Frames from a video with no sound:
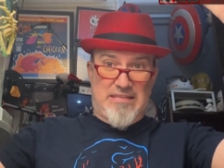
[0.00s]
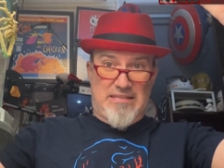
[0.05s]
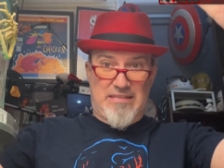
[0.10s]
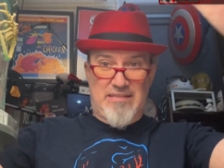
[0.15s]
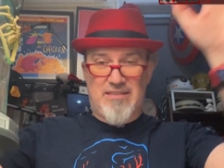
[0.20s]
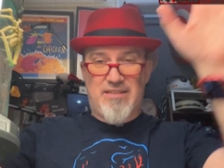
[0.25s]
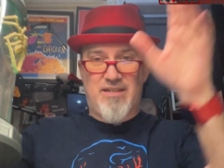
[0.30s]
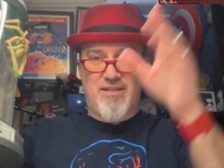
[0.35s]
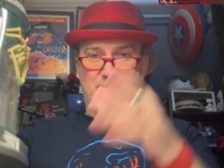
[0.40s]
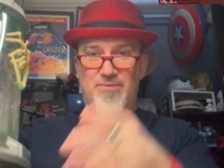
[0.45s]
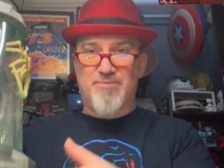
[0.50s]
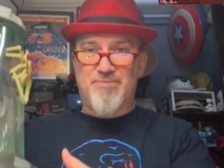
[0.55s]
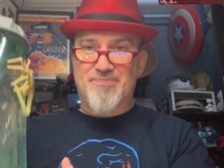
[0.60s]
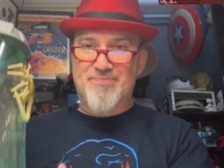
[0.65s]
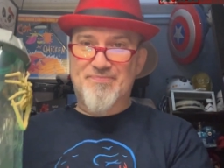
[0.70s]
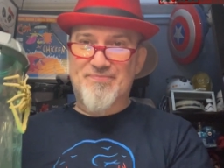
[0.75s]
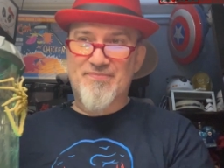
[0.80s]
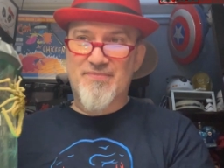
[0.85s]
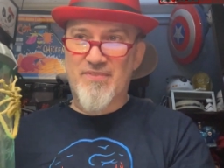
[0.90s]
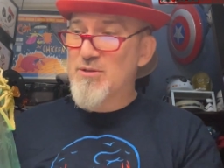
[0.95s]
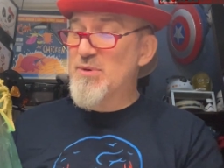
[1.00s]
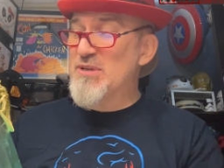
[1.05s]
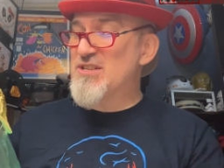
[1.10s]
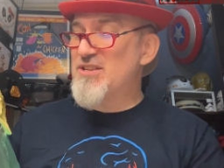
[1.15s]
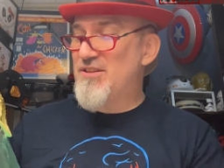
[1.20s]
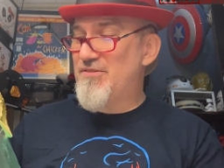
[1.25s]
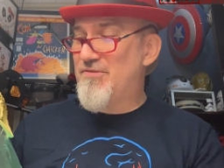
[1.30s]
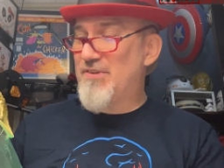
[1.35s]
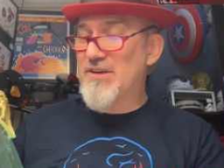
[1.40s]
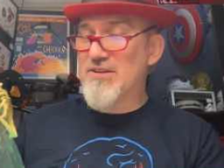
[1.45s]
you know,
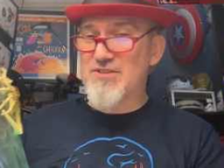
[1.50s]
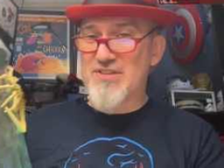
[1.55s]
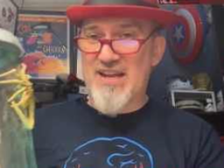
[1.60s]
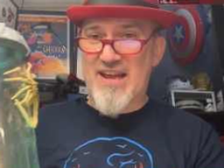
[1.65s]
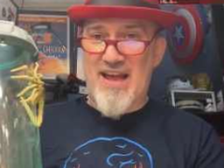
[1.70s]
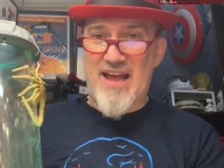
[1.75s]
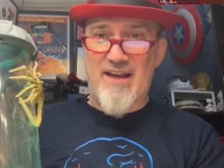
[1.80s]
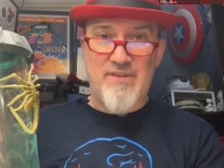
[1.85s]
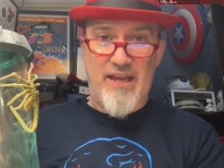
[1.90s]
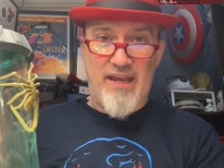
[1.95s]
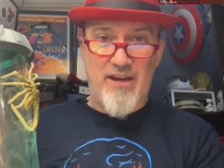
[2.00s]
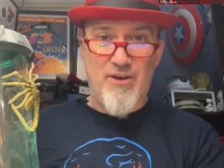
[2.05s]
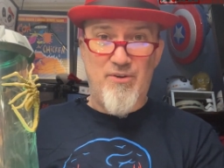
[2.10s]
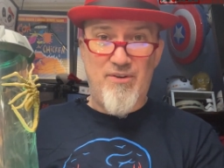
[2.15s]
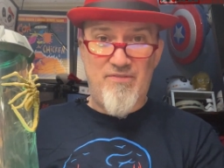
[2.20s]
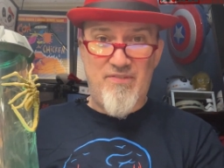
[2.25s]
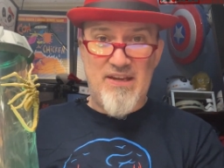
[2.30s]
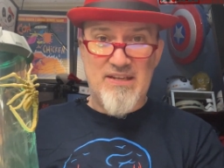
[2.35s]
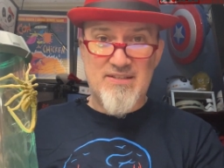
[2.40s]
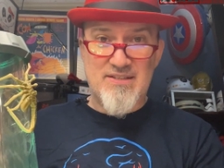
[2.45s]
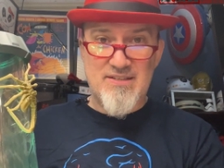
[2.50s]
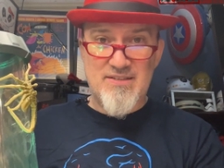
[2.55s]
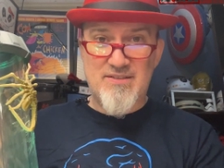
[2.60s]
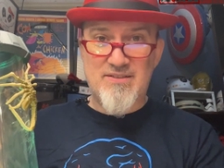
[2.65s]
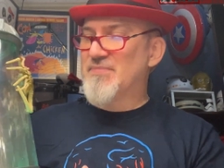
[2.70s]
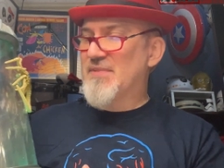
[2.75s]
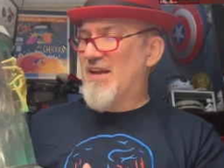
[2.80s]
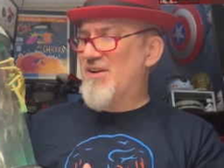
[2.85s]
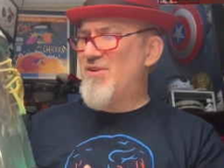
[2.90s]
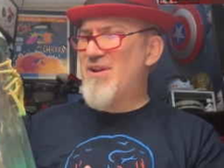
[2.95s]
especially the figures that have angry faces.
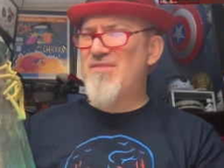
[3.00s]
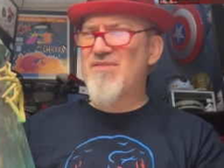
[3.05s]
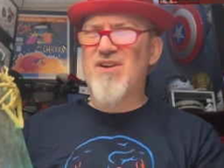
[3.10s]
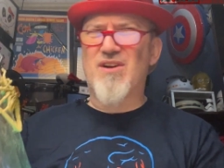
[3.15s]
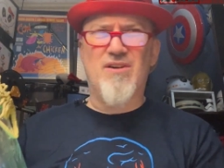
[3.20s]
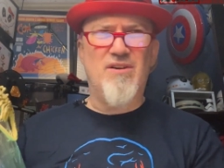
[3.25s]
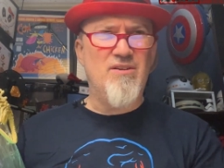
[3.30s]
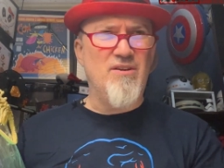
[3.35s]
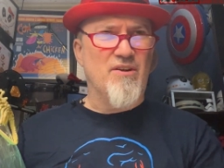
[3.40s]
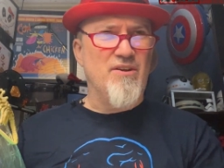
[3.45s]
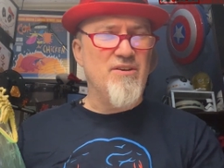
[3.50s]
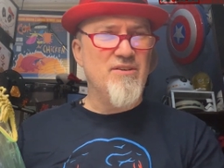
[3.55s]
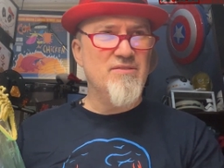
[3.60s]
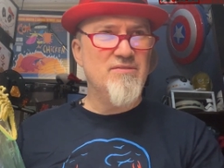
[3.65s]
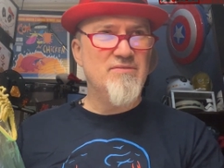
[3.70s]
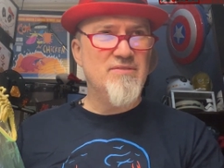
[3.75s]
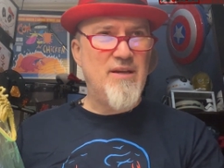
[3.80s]
I don't have a Hulk.